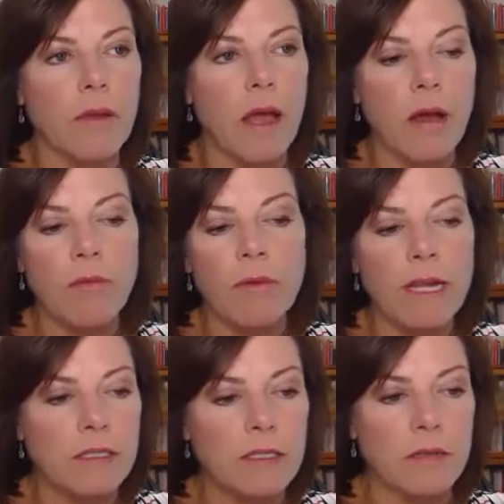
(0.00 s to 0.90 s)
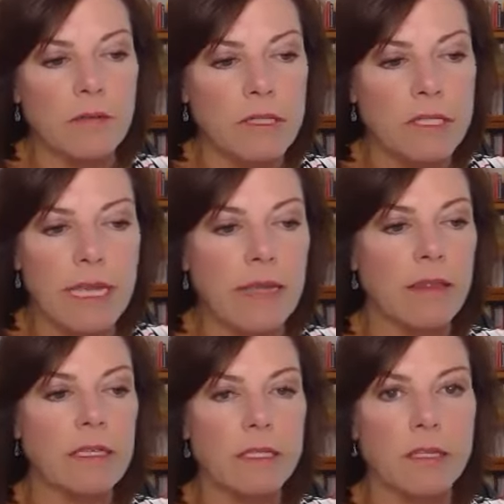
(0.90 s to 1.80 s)
always say
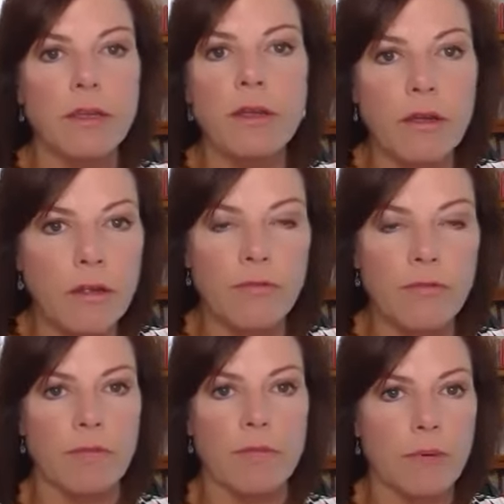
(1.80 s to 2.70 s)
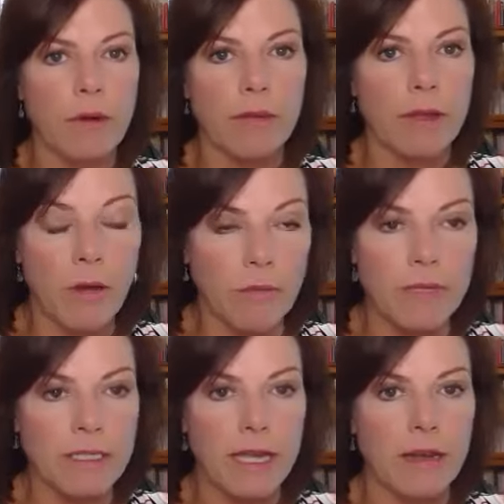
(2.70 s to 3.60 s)
this, and you know, you've probably heard
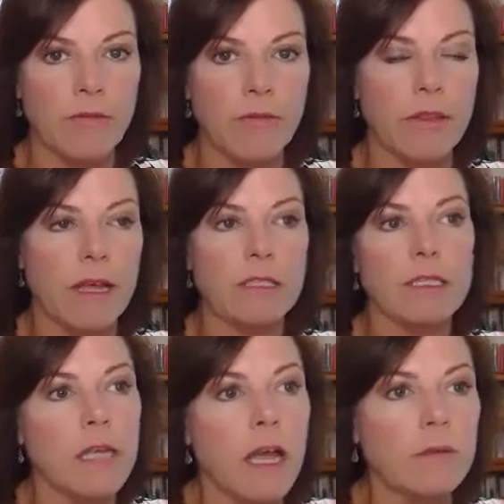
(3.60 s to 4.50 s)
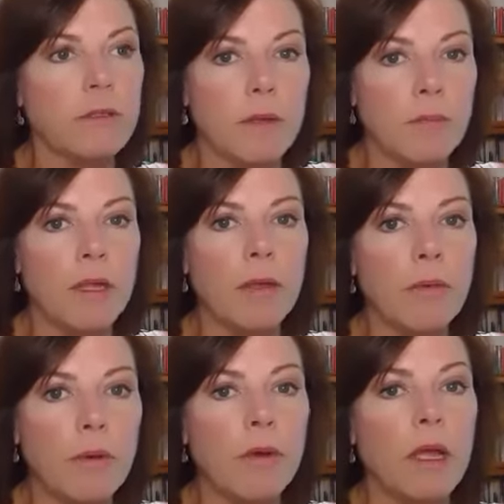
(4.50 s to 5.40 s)
me say it a few thousand times, but
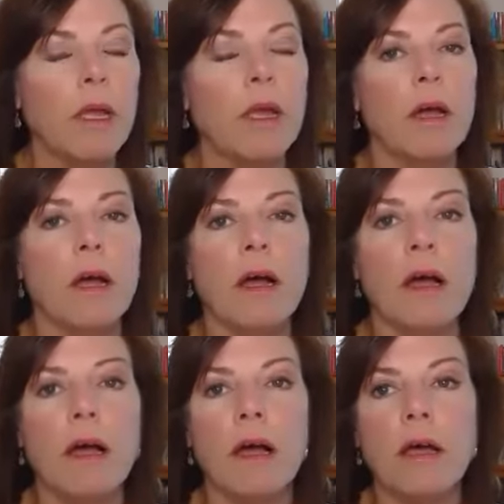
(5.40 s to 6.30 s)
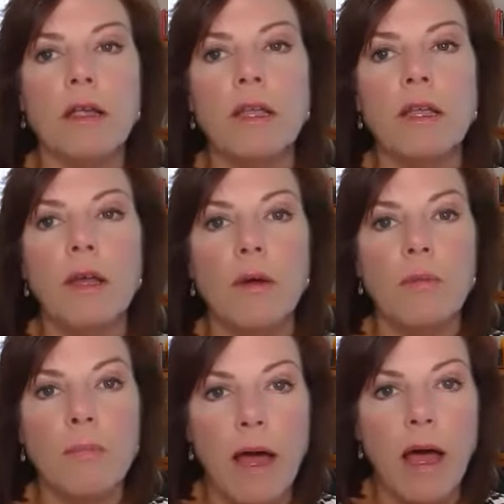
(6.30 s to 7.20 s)
people, you
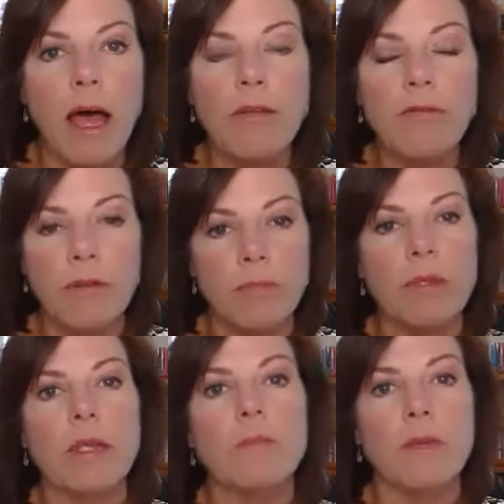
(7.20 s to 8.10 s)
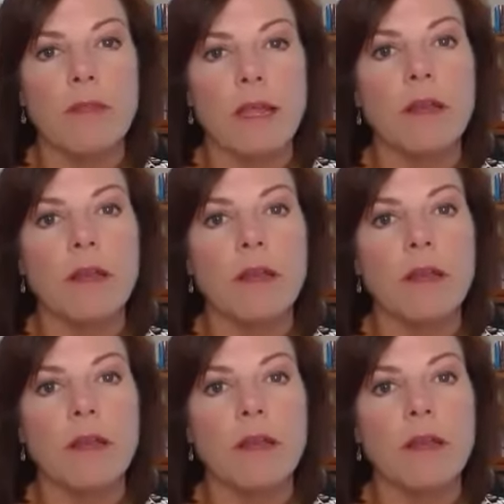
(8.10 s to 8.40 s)
know, buy from people they